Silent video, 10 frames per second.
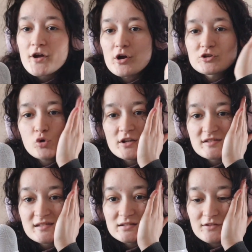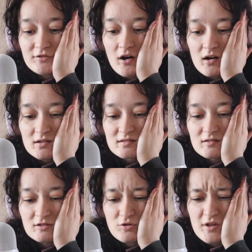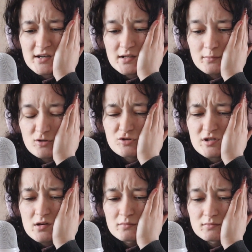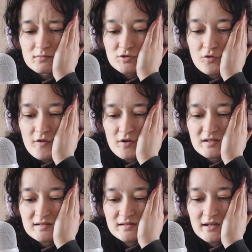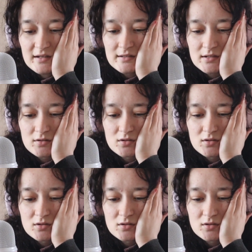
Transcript: They're gonna try to steal the fox. Also, they're at a museum, so the fox is dead.